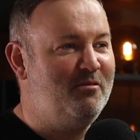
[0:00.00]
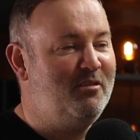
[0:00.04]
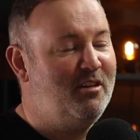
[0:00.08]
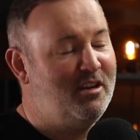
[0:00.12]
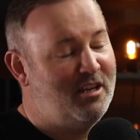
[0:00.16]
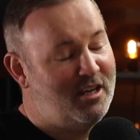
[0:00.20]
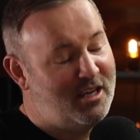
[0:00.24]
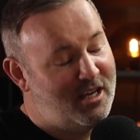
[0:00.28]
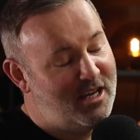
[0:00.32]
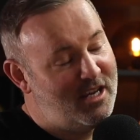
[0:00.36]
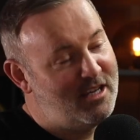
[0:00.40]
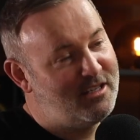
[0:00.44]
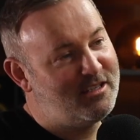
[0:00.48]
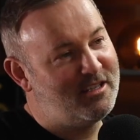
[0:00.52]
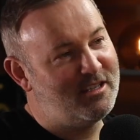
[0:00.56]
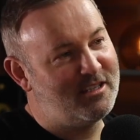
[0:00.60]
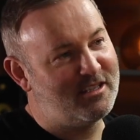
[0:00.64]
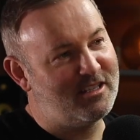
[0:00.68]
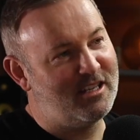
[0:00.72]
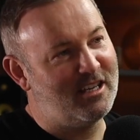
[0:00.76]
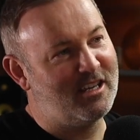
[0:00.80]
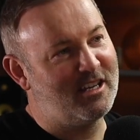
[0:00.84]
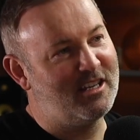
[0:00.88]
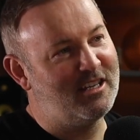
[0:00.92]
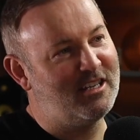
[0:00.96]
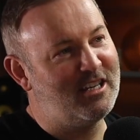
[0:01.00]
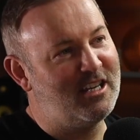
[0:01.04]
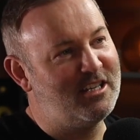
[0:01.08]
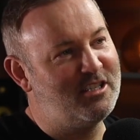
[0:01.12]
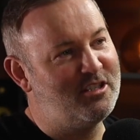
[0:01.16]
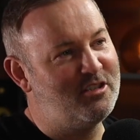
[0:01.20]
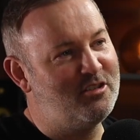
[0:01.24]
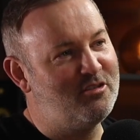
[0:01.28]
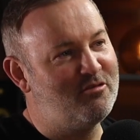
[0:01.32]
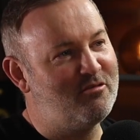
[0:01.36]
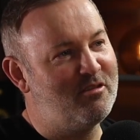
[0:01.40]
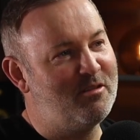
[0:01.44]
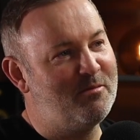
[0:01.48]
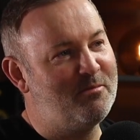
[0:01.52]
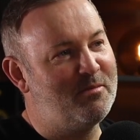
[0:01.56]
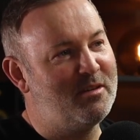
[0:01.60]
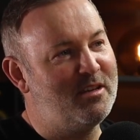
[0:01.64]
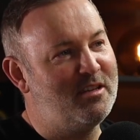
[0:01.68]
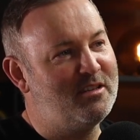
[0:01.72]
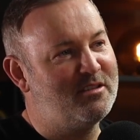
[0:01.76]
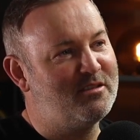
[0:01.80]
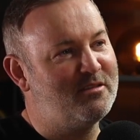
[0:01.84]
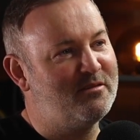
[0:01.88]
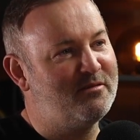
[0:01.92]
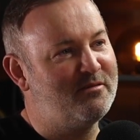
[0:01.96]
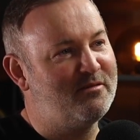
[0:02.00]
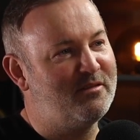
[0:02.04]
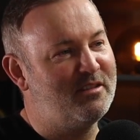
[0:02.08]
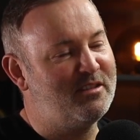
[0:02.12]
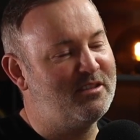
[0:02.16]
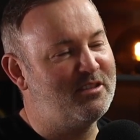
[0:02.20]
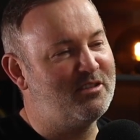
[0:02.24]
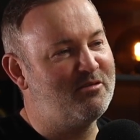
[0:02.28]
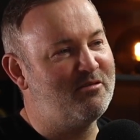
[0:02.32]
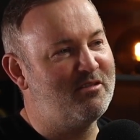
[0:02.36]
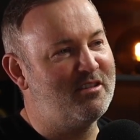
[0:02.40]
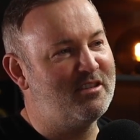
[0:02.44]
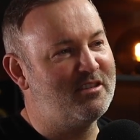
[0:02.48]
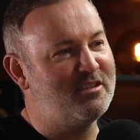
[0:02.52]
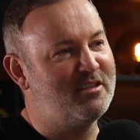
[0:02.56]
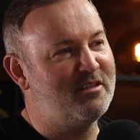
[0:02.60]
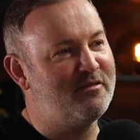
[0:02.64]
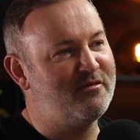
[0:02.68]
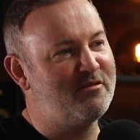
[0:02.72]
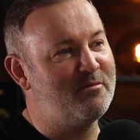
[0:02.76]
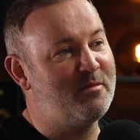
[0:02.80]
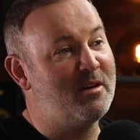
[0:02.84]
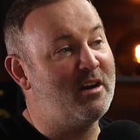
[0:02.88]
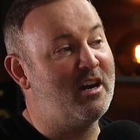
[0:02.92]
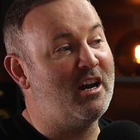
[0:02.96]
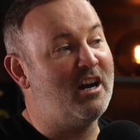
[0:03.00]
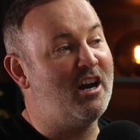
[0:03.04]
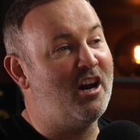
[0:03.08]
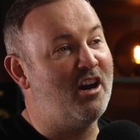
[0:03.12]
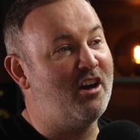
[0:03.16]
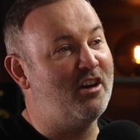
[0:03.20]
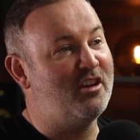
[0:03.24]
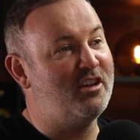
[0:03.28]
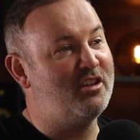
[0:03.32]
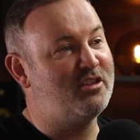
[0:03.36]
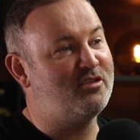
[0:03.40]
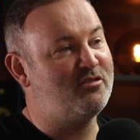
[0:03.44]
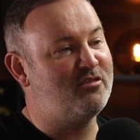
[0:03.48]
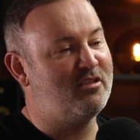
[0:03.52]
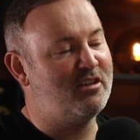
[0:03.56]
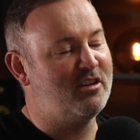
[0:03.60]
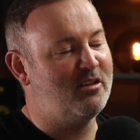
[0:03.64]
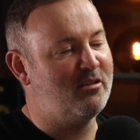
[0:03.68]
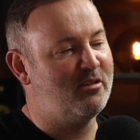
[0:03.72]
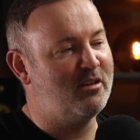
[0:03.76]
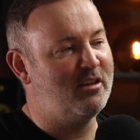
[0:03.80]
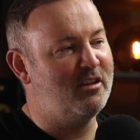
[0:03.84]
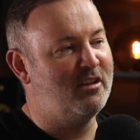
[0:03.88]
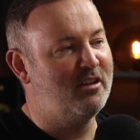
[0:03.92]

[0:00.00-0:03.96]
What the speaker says: Well, it is. It's like a legendary piece of history, isn't it? From our history anyway.